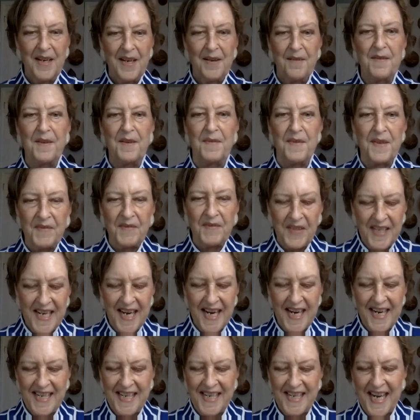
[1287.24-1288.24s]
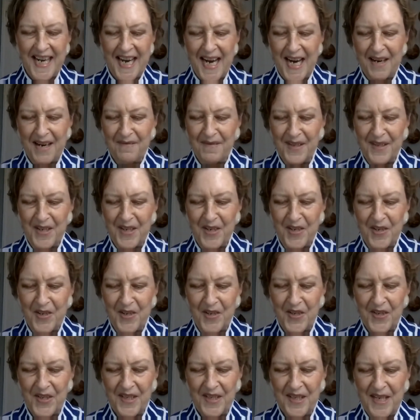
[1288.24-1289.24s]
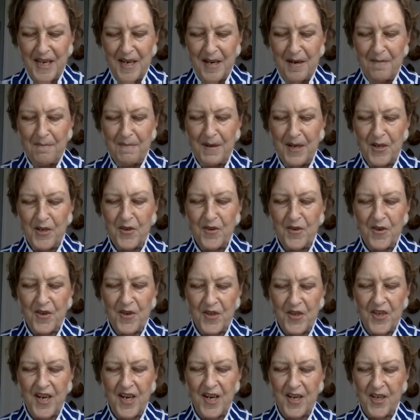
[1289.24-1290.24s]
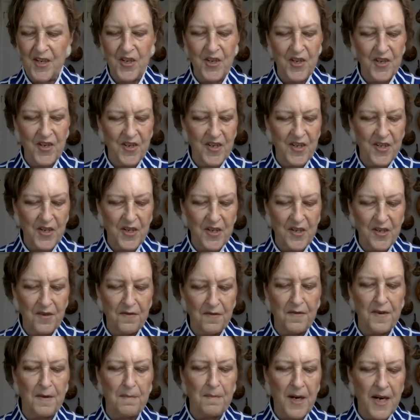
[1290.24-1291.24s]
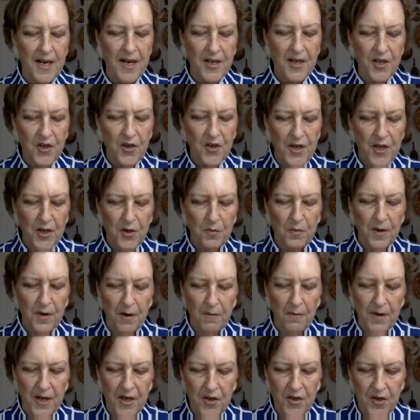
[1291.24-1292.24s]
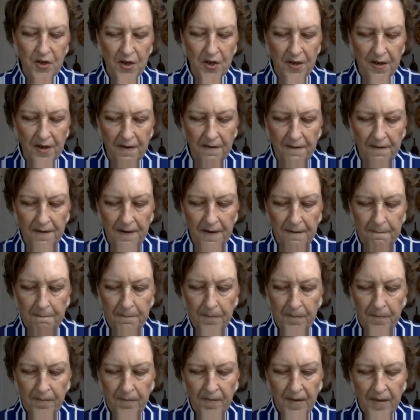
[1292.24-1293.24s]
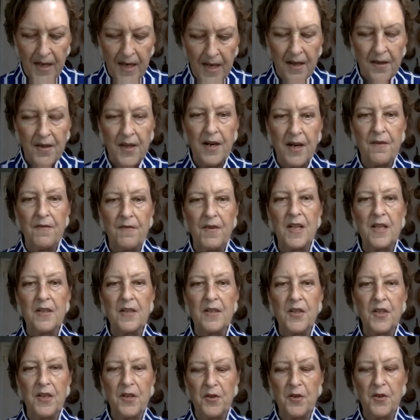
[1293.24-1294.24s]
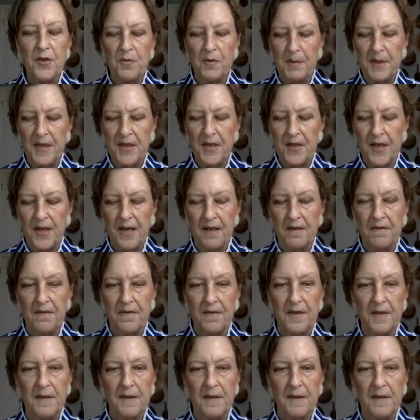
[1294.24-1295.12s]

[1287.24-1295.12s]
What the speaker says: For 59.5 years, Peace Corps sought assurances from countries where we serve that our volunteers will be safe.